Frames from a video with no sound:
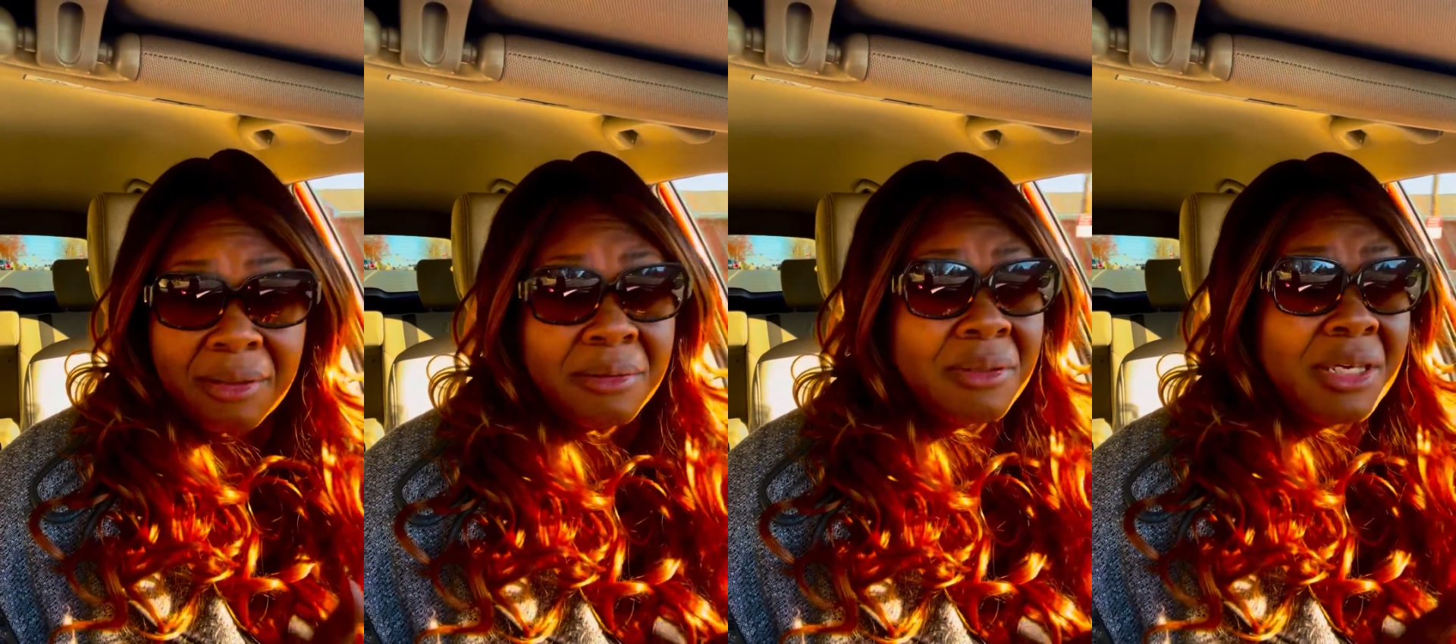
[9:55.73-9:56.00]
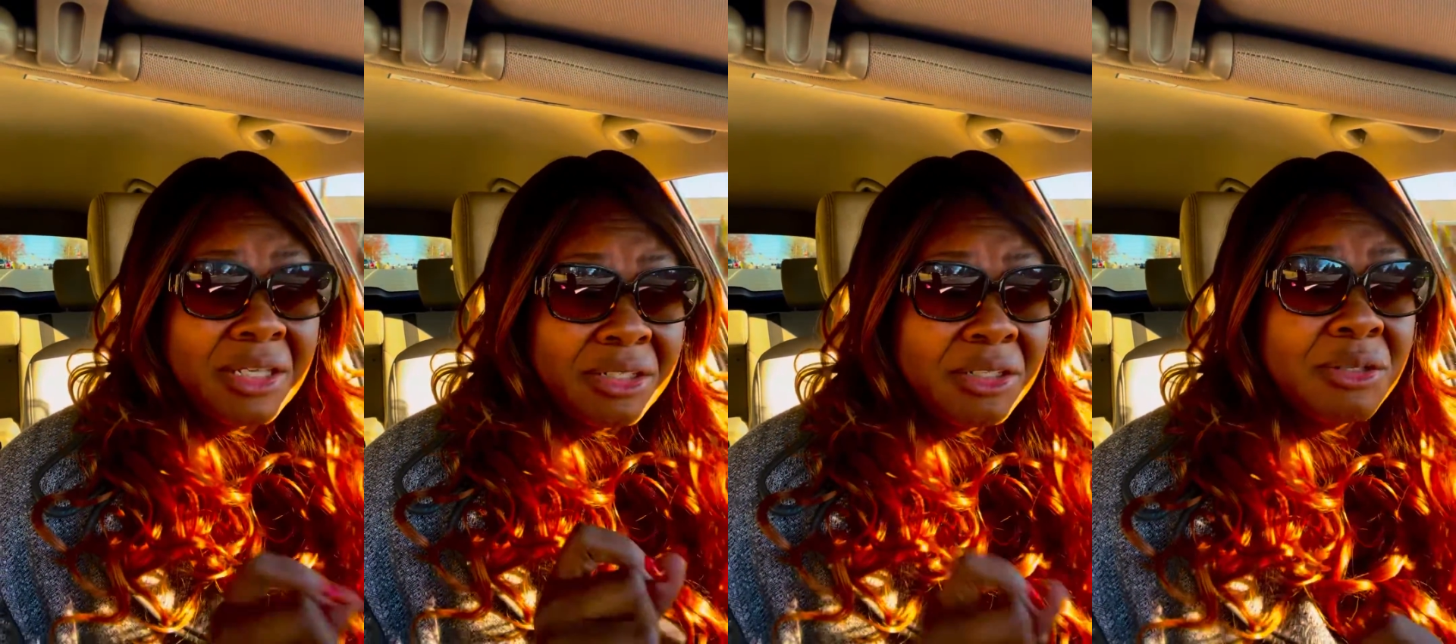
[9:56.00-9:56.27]

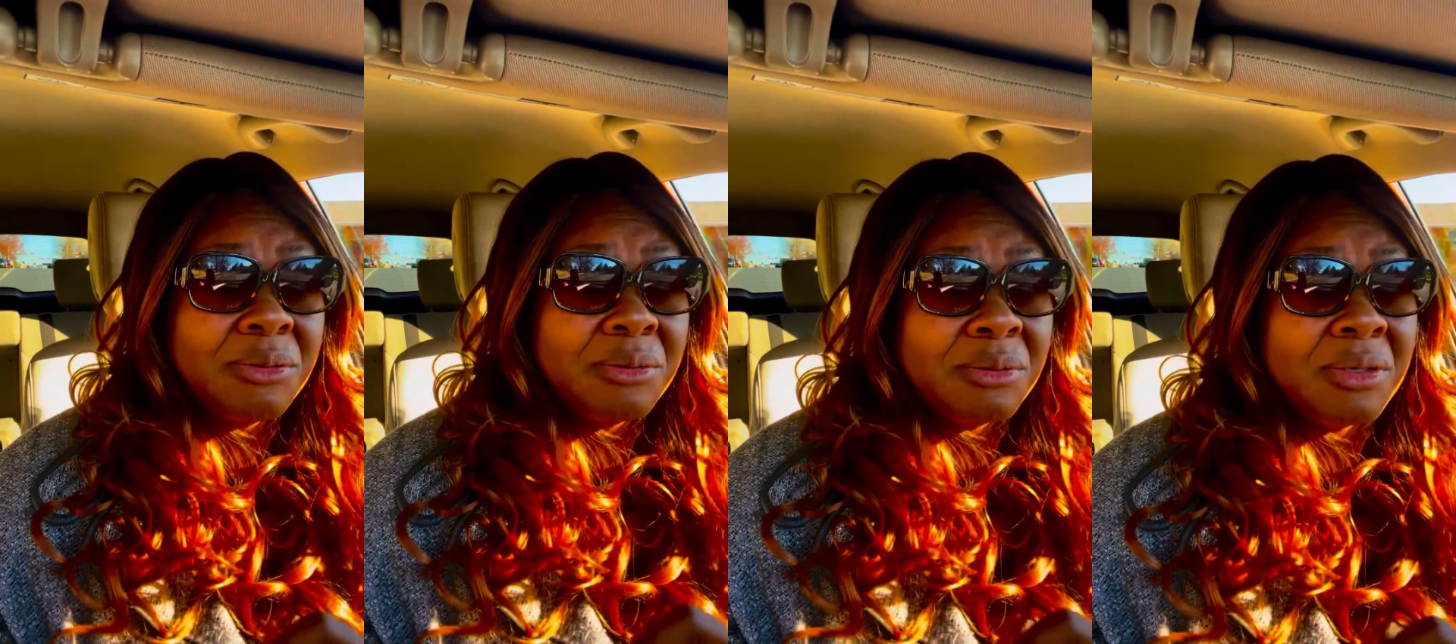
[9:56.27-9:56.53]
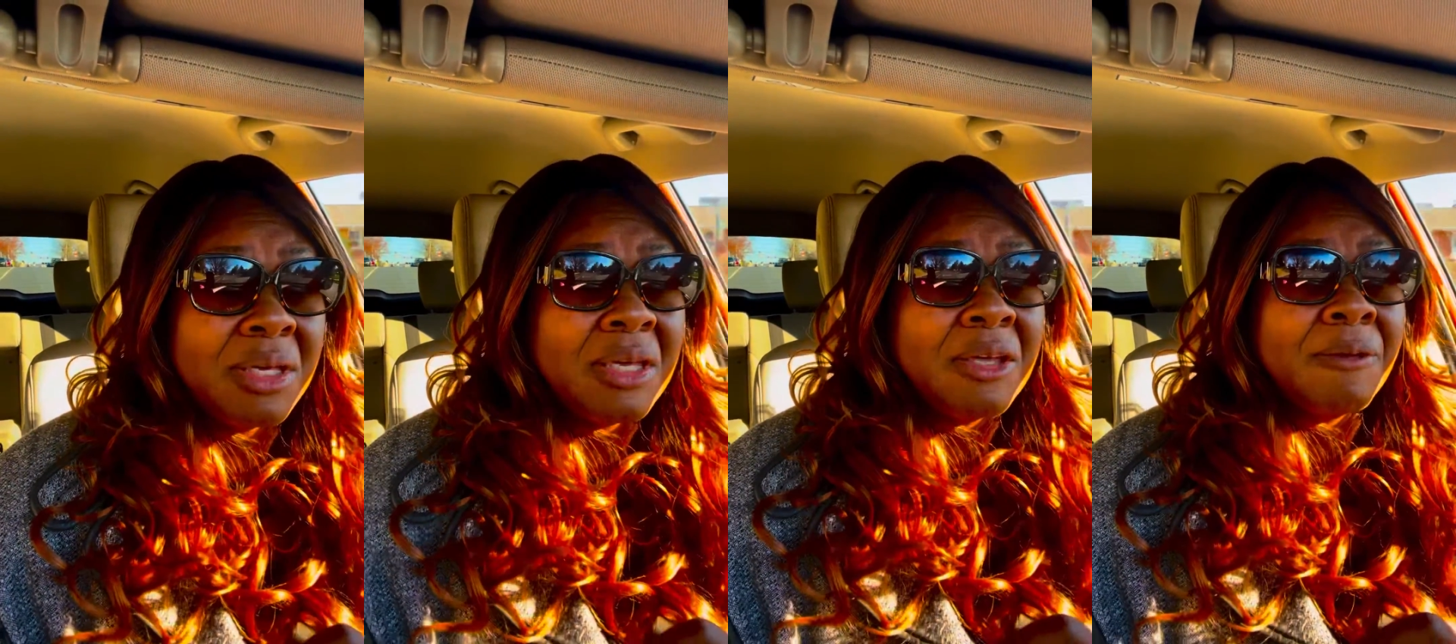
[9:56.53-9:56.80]
It do.
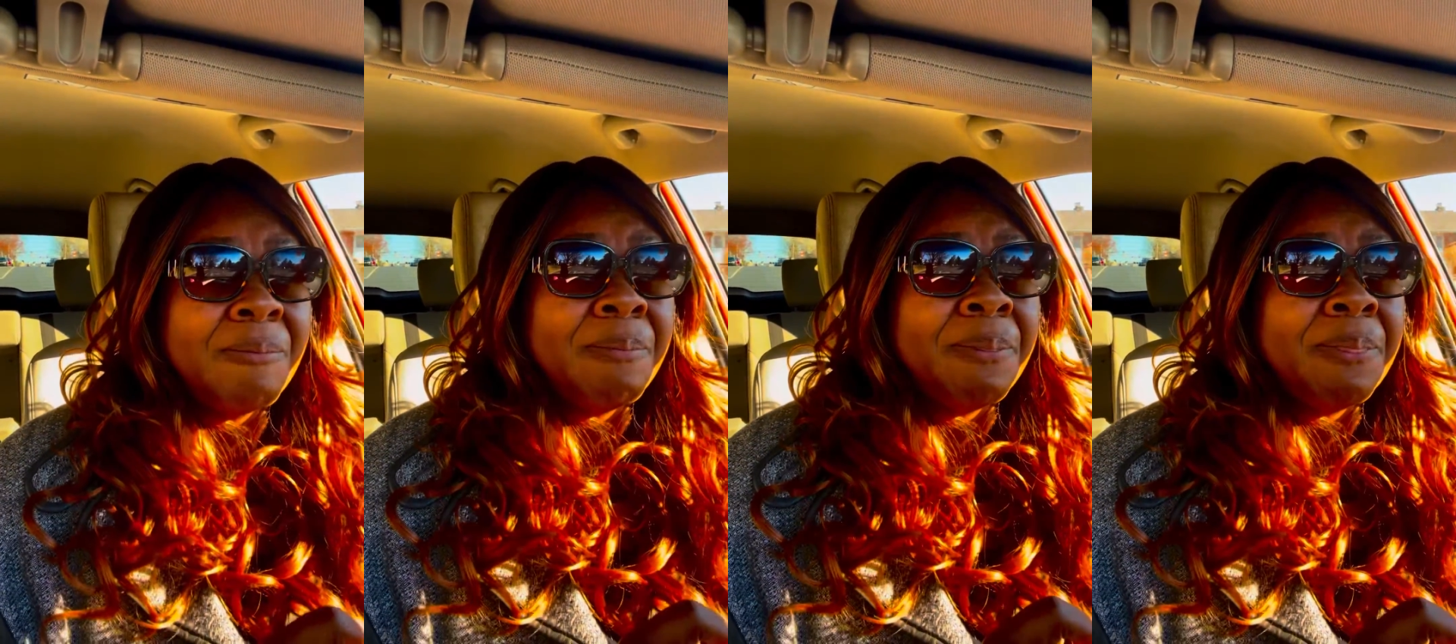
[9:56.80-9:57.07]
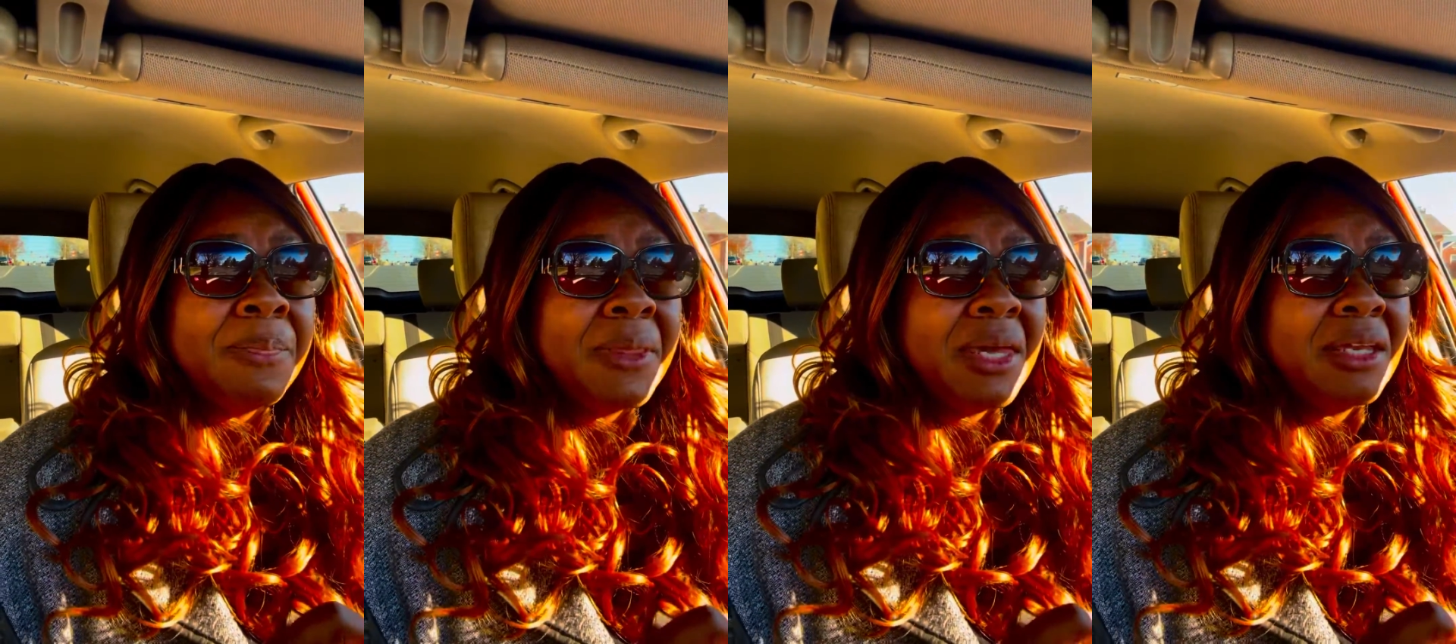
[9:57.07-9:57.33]

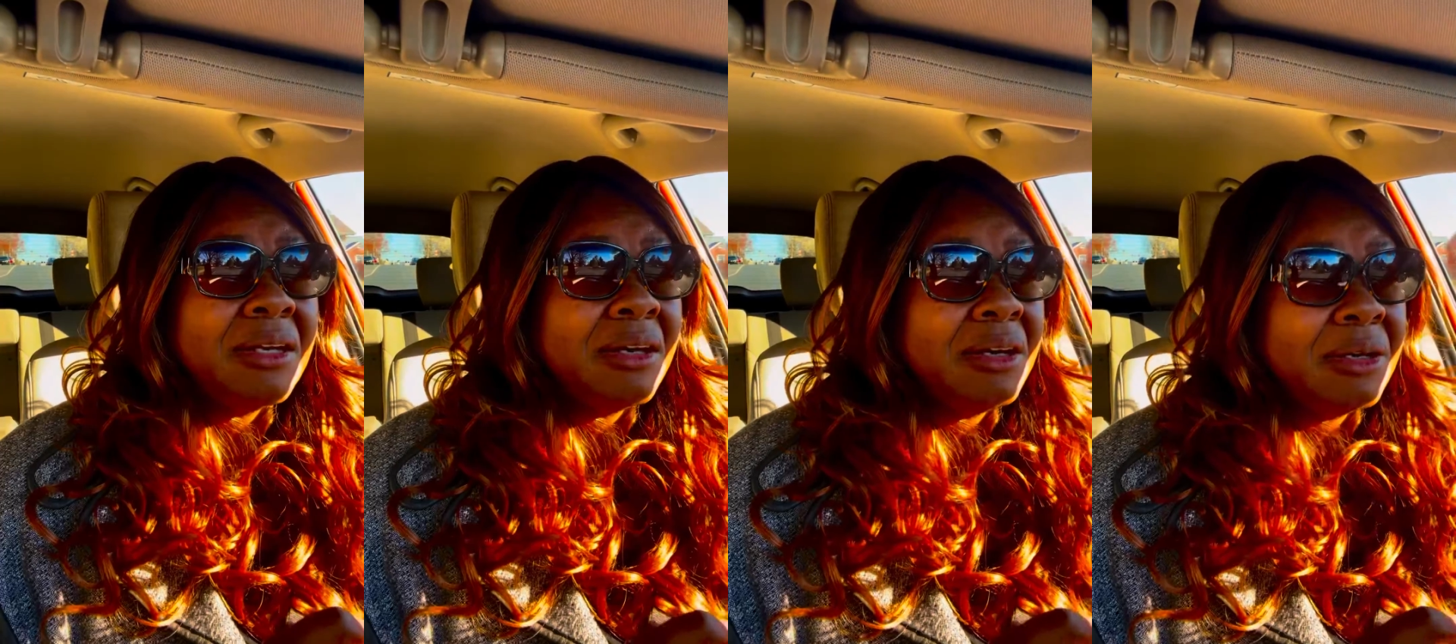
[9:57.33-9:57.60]
And